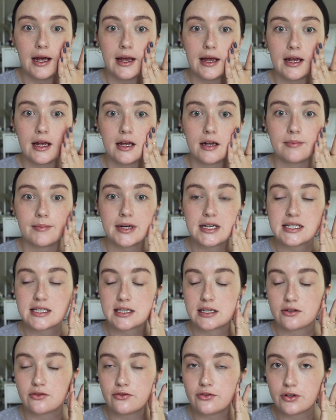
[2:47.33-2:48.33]
and my
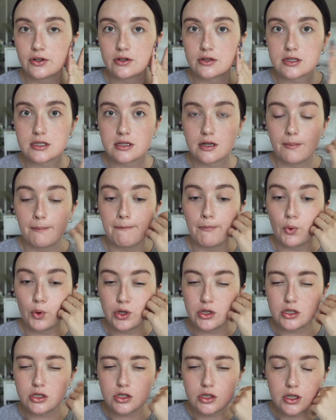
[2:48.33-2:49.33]
skin feels
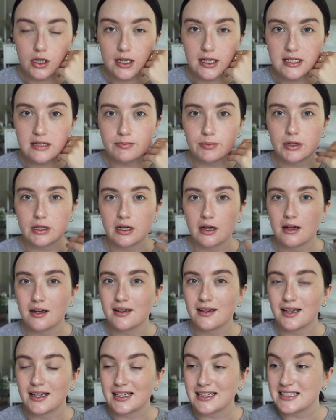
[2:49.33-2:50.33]
moisturized but
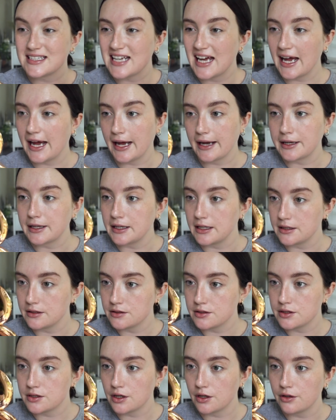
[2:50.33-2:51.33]
not like tacky,
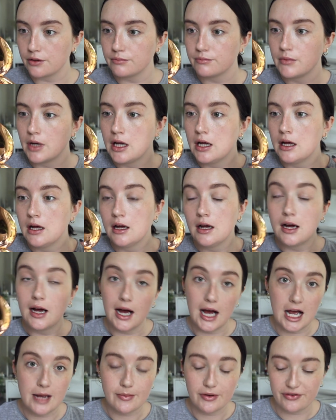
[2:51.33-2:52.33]
so
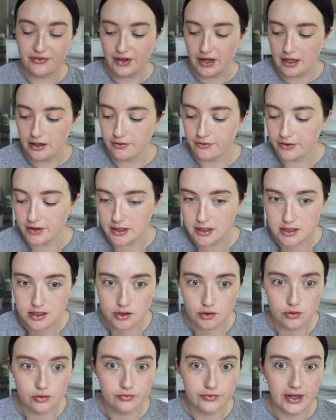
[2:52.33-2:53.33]
I'm a fan of
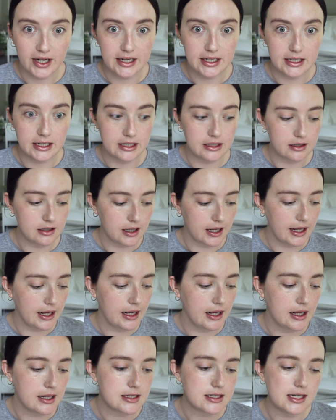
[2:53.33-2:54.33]
this already.
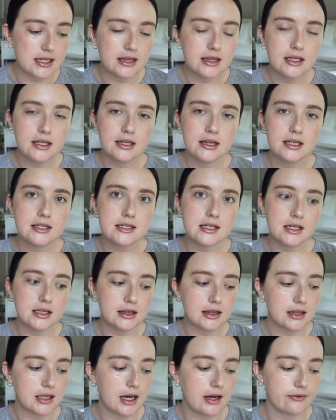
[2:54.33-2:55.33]
And I think that's
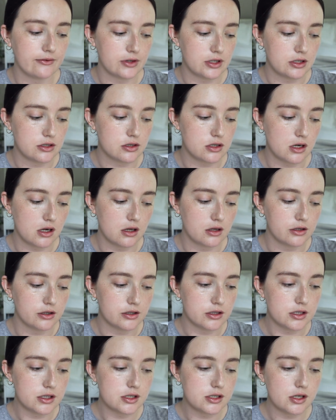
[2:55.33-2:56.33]

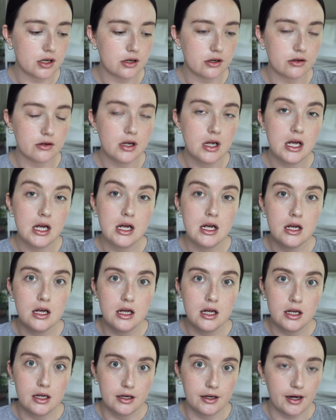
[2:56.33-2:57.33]
$11, so
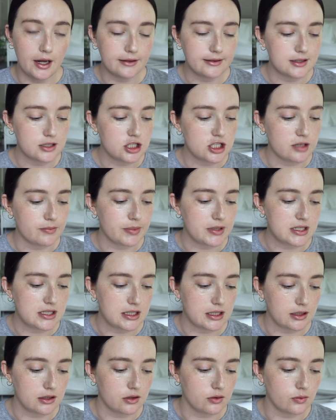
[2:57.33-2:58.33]
not the cheapest
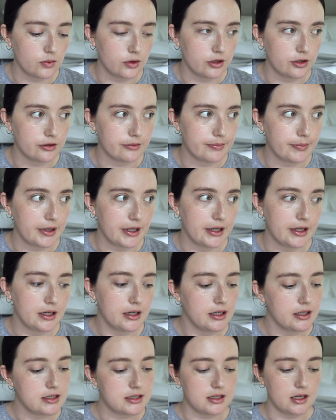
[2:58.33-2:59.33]
thing in the world, but
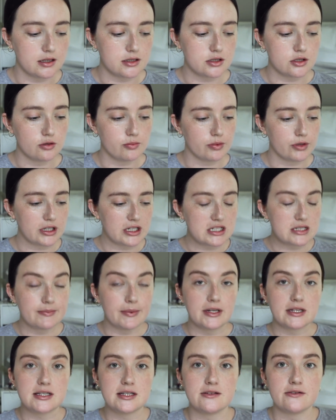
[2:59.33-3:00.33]
it's not super
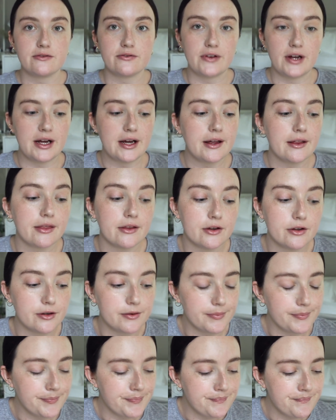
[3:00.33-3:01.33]
expensive either.